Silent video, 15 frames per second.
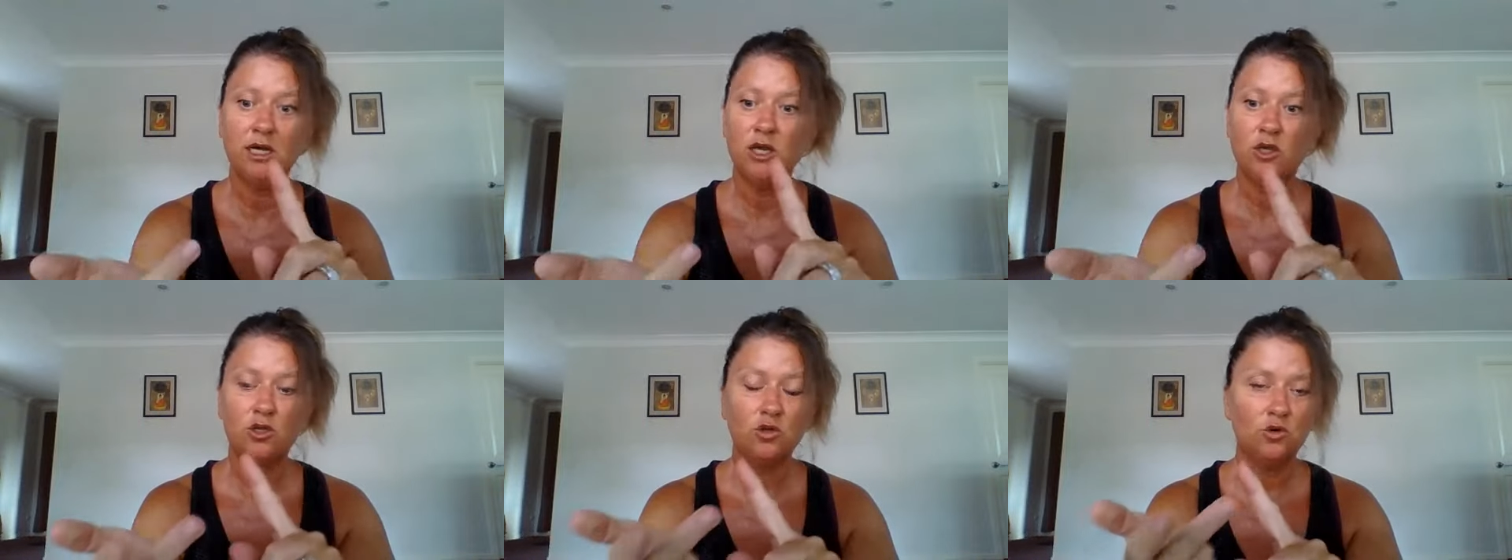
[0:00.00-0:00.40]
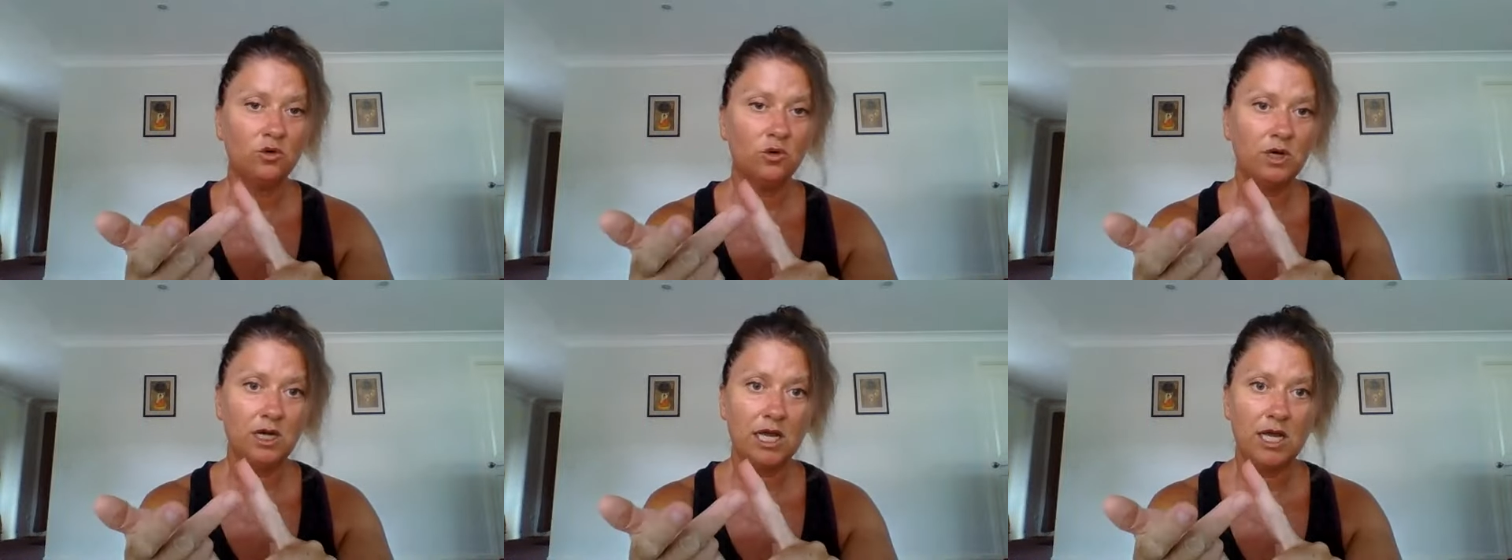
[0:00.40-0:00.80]

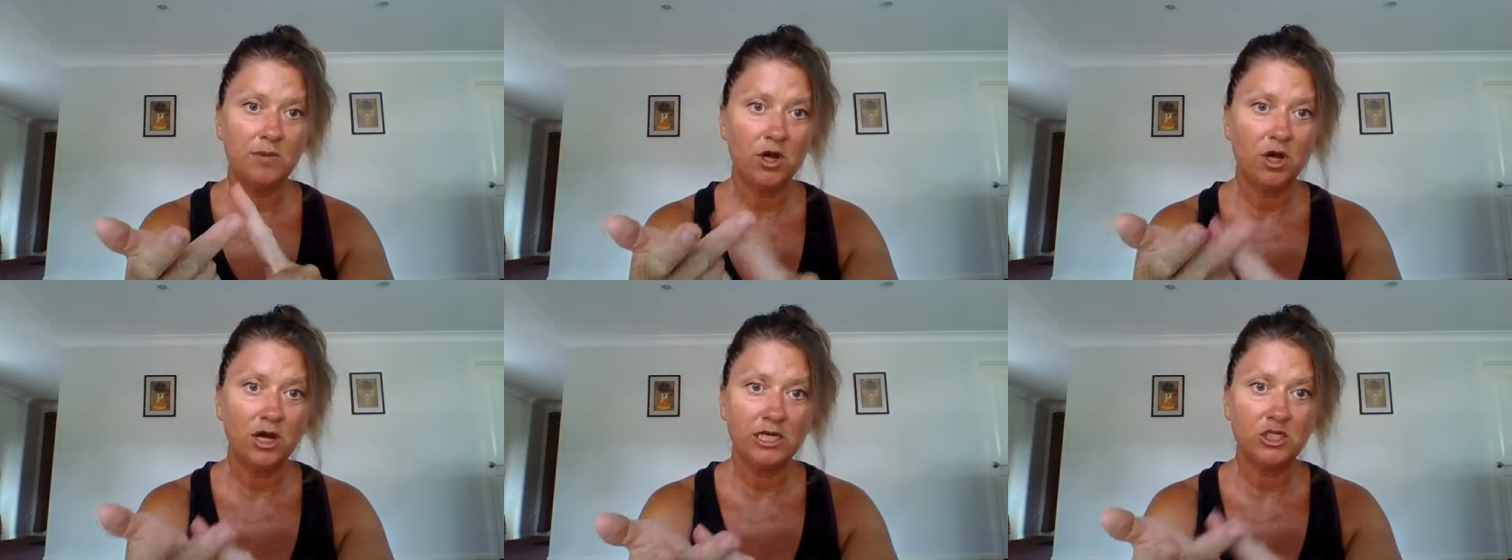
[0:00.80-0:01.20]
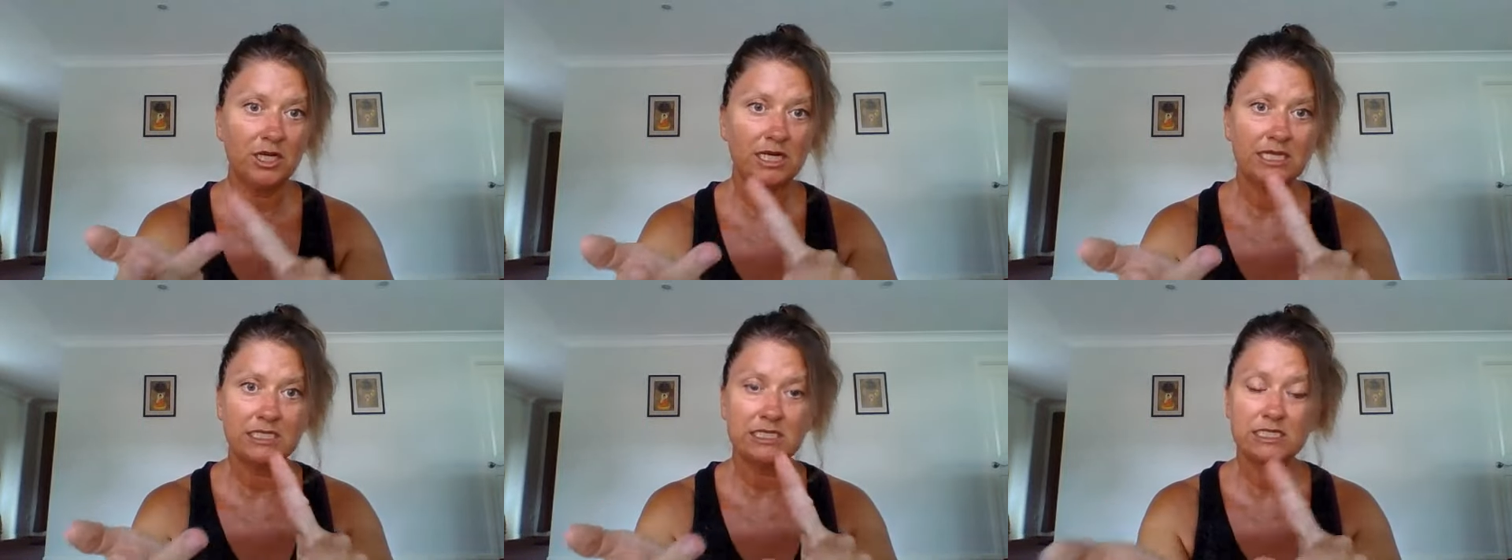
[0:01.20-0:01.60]
your
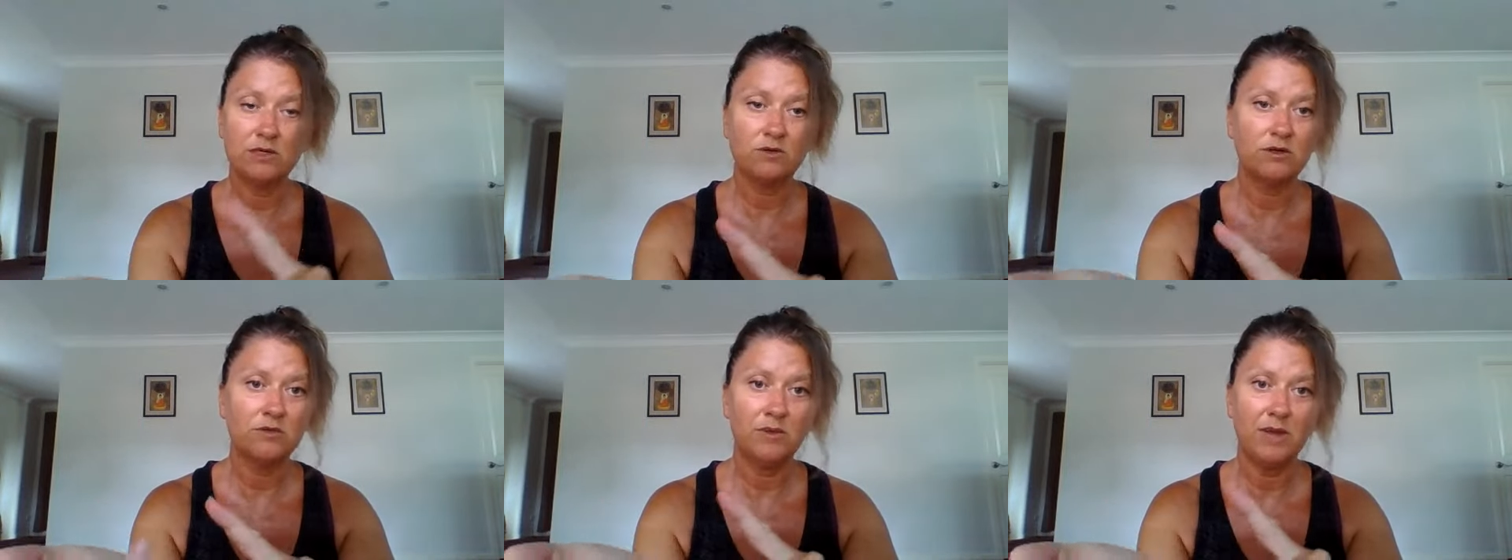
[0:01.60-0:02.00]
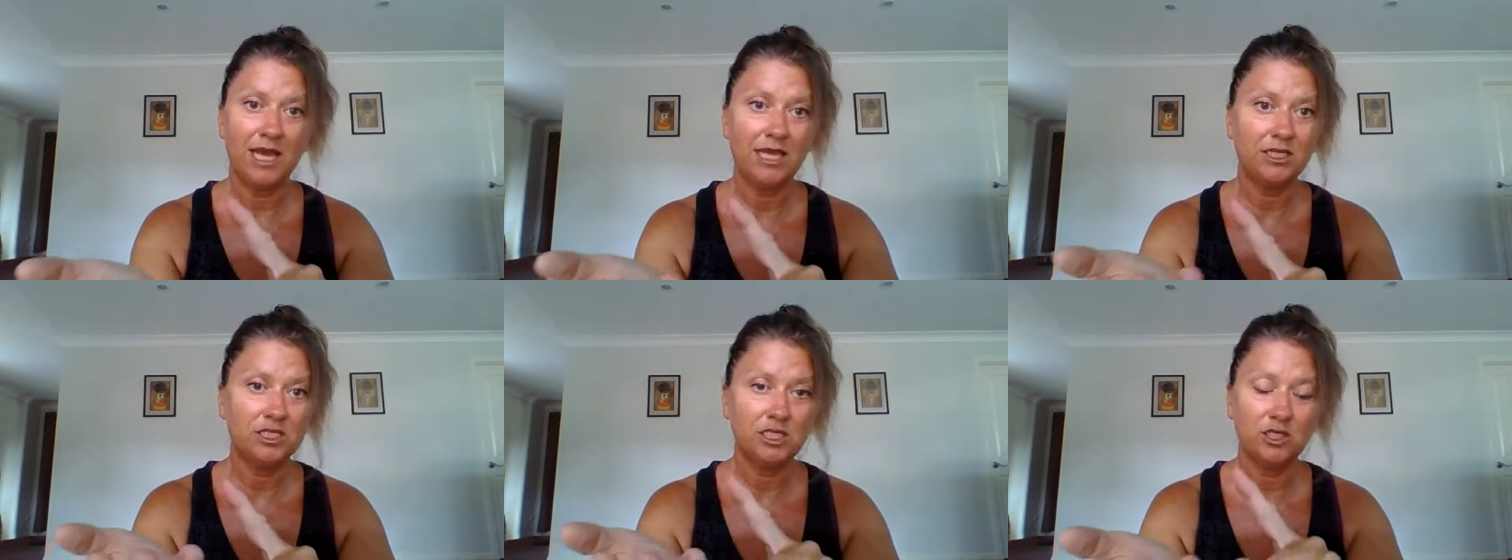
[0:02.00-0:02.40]
hydrating serum,
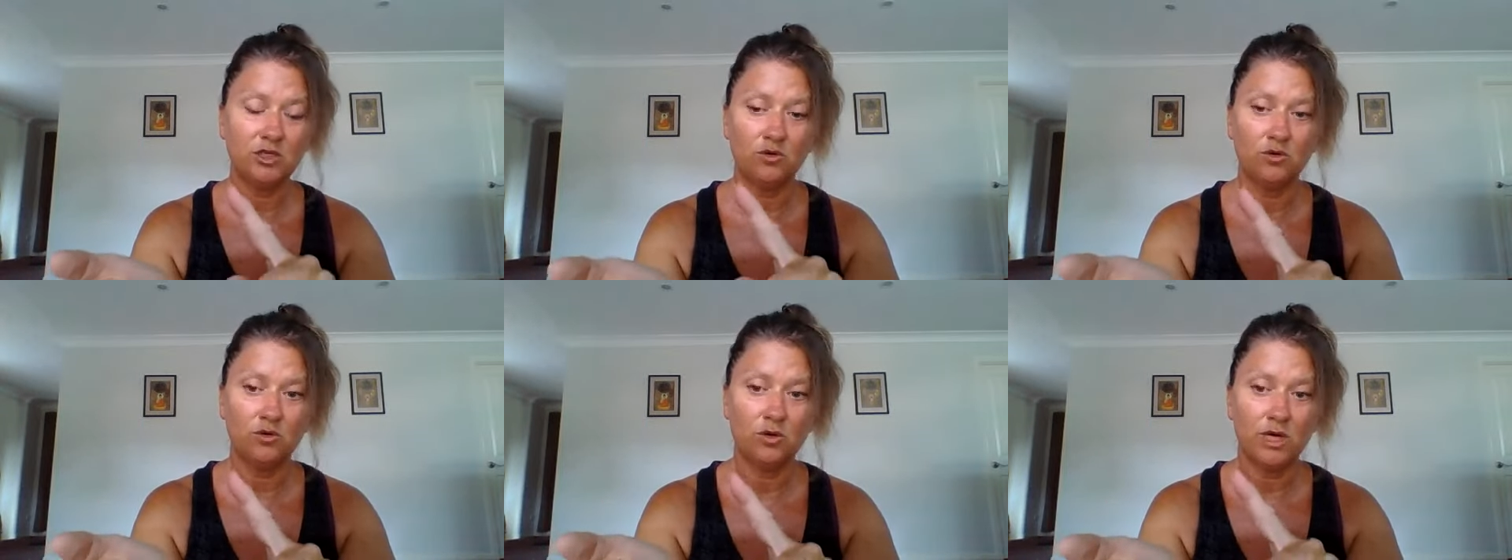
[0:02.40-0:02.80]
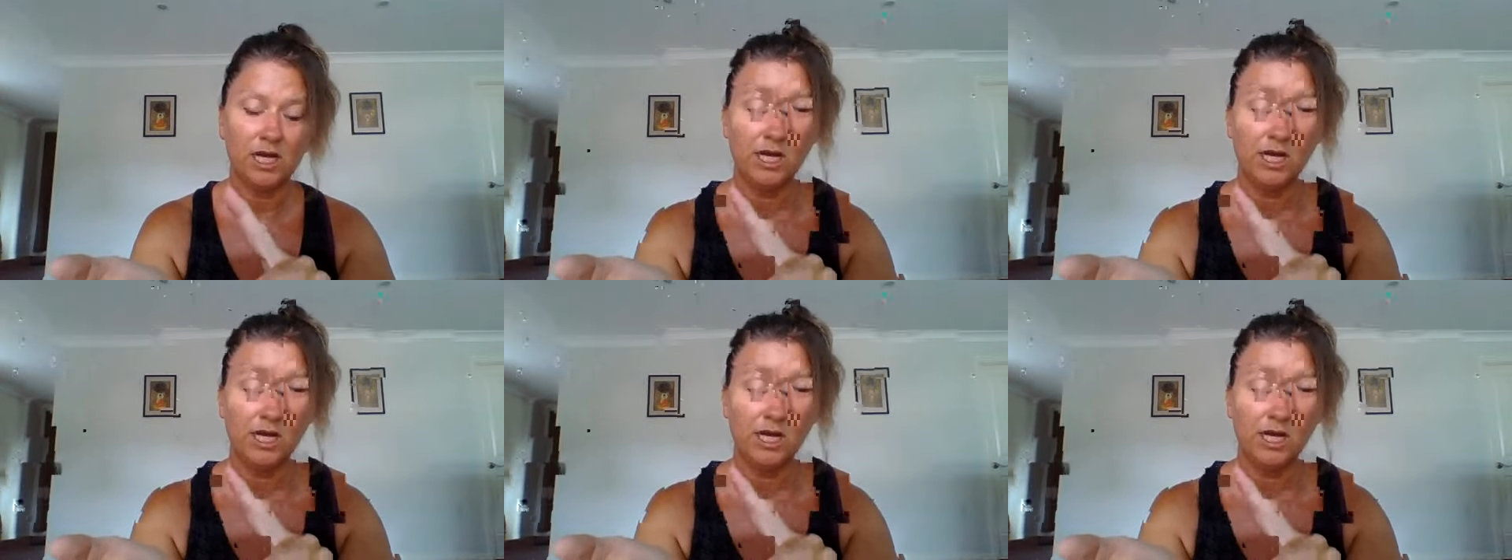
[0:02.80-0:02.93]
and your